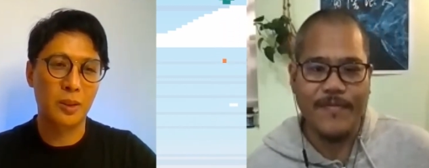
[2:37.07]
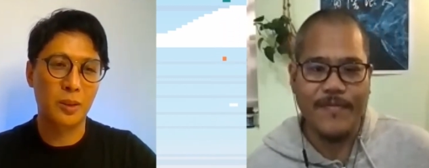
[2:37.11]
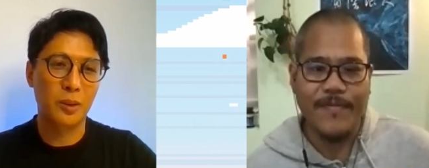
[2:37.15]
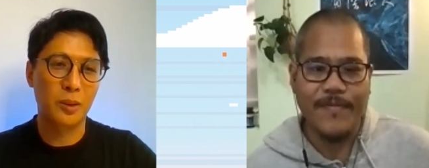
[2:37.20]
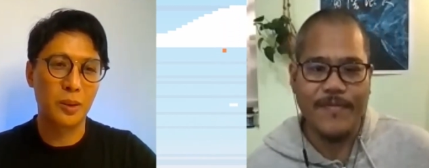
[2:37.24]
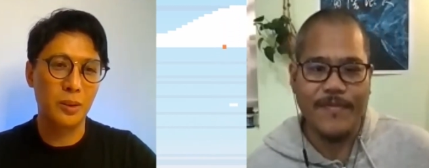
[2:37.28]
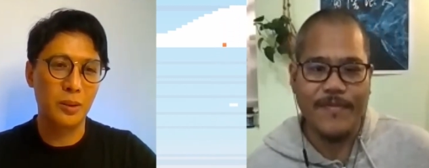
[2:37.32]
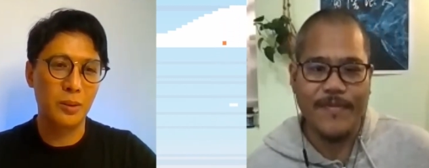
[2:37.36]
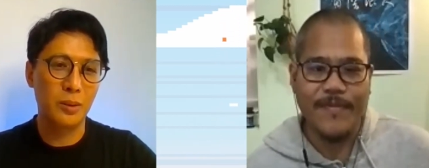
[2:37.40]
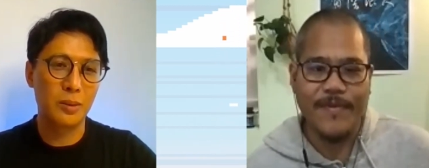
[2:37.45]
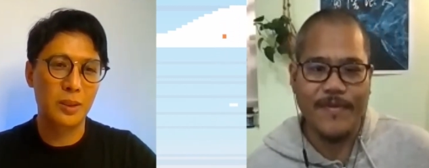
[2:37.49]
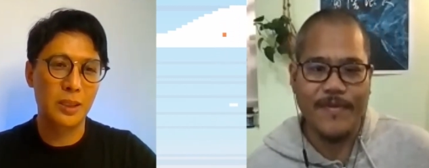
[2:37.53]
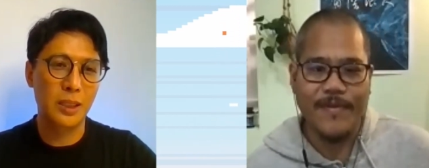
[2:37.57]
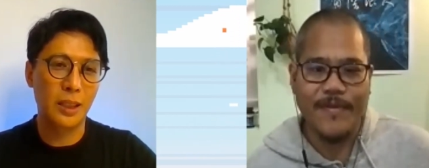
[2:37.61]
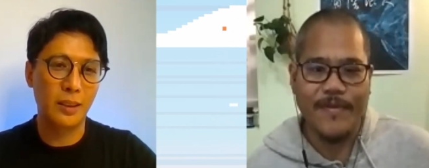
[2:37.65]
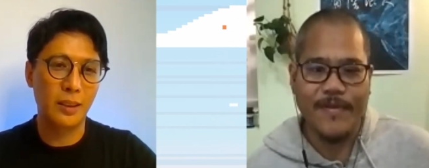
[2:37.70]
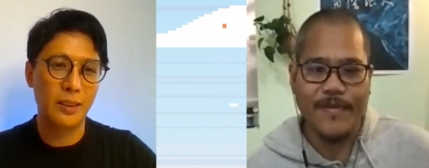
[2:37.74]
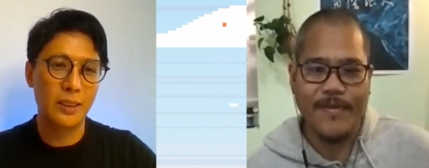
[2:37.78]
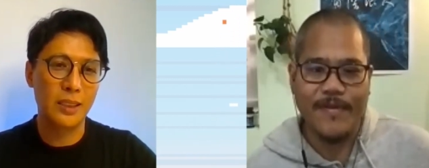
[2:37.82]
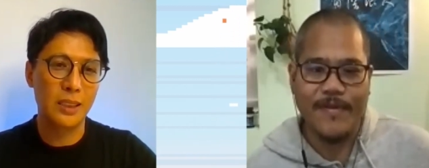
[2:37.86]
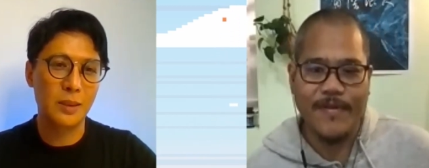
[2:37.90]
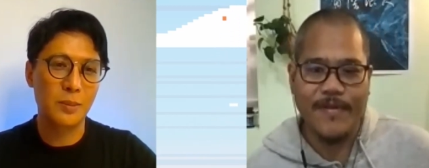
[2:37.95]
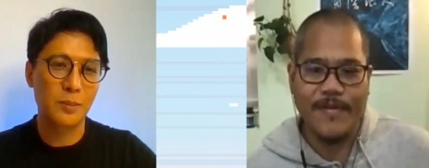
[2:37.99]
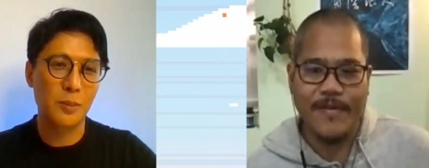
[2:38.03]
Speaker 1: Could you tell
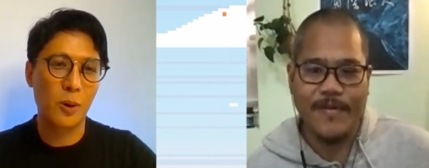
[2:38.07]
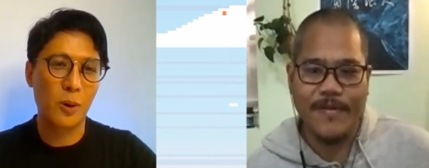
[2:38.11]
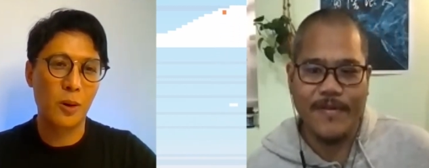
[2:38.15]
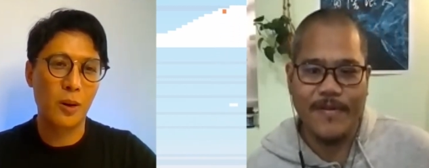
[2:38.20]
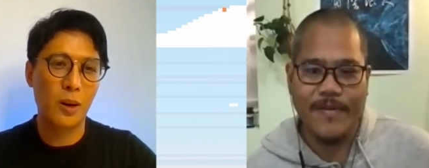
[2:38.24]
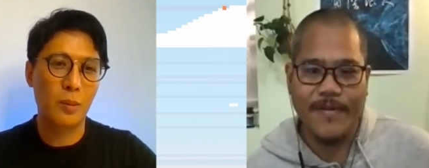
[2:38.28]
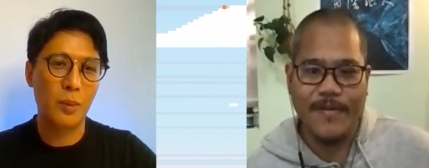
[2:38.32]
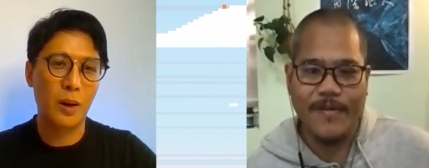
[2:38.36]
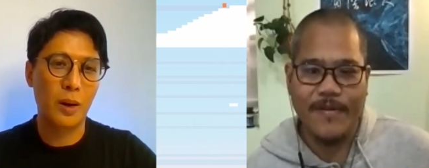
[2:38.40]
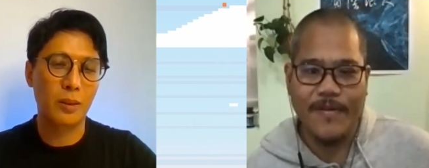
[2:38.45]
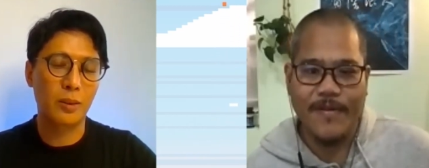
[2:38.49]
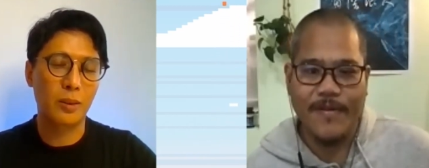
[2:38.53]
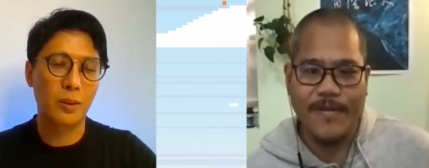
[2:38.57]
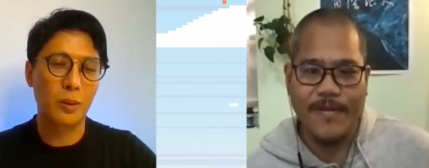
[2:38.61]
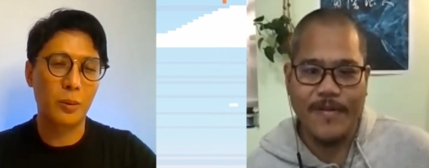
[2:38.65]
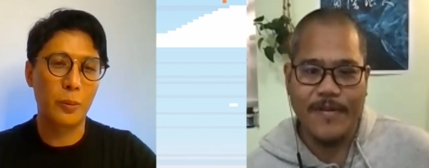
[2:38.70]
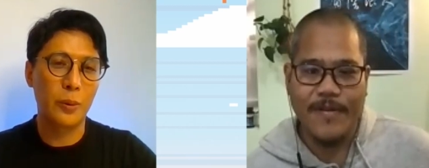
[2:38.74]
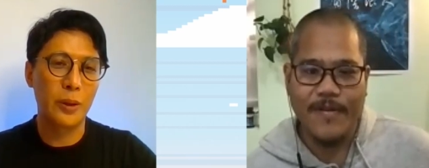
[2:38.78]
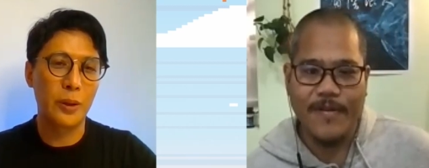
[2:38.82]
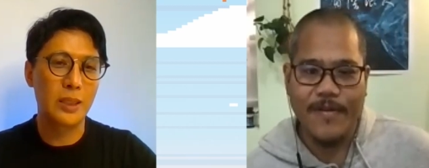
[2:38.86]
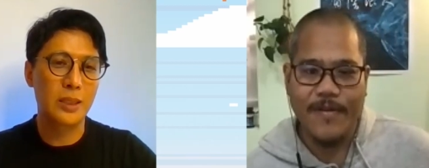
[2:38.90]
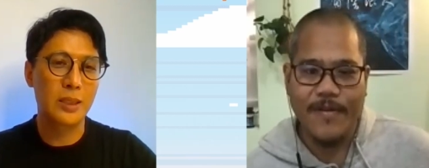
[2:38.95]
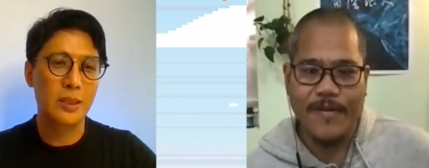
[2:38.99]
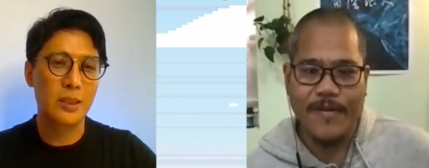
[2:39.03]
us more about the
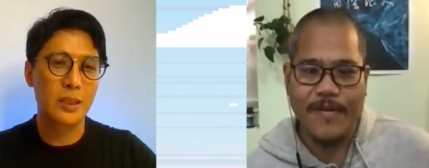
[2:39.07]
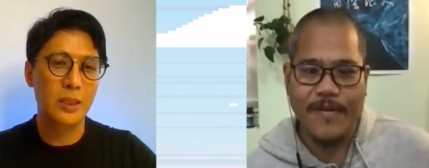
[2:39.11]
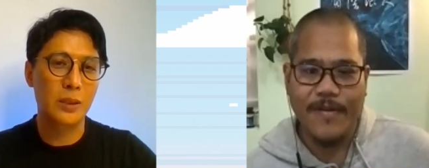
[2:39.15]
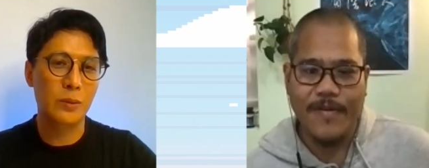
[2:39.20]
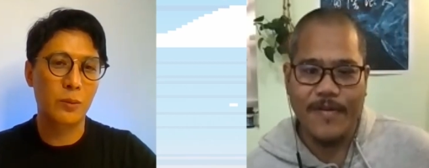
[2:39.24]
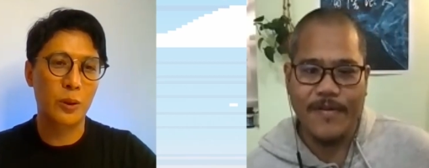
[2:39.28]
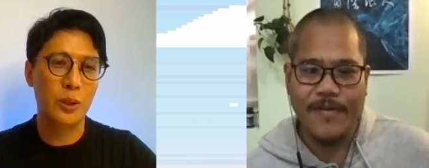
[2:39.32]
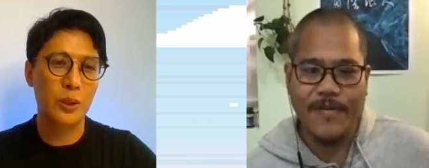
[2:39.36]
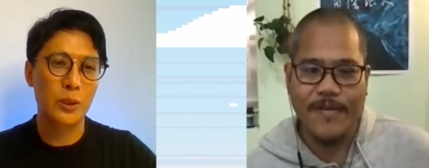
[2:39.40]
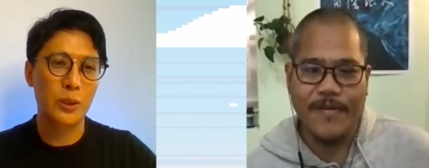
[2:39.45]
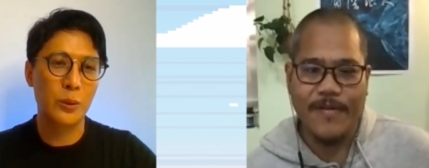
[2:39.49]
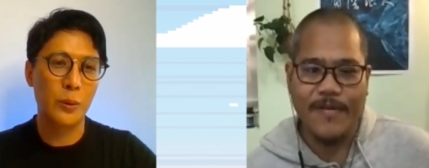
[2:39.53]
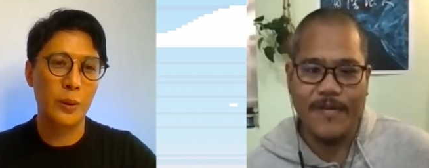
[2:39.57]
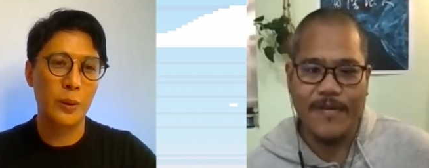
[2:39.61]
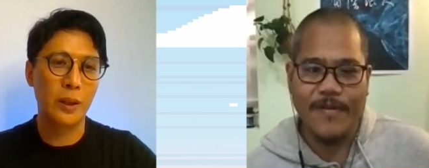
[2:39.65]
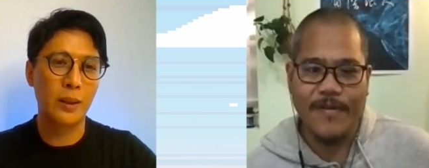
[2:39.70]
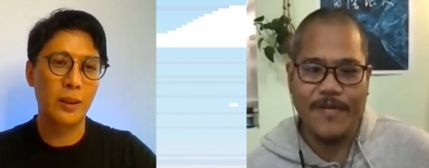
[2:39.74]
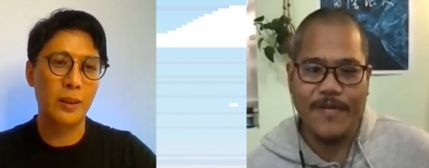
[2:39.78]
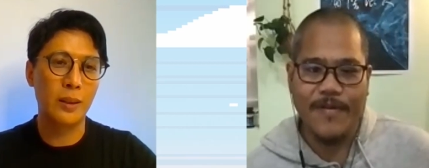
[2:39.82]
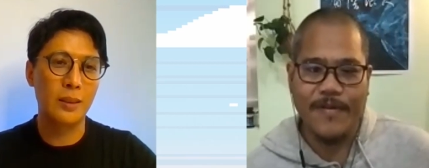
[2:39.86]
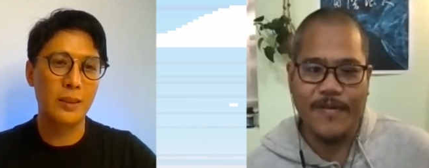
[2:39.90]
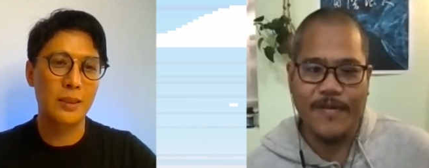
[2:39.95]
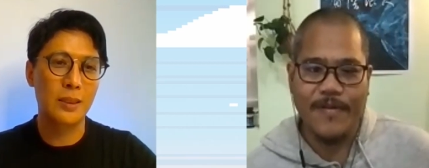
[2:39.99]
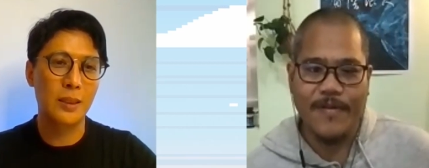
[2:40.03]
reasons for doing
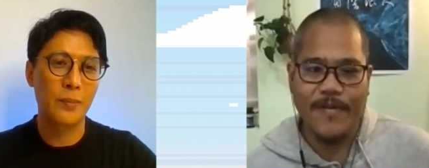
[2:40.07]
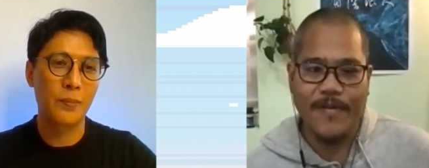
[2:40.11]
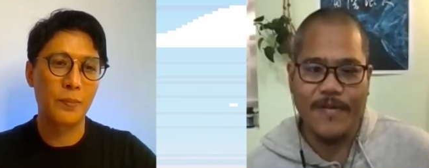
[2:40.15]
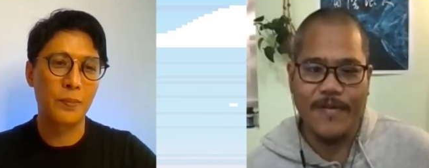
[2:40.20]
it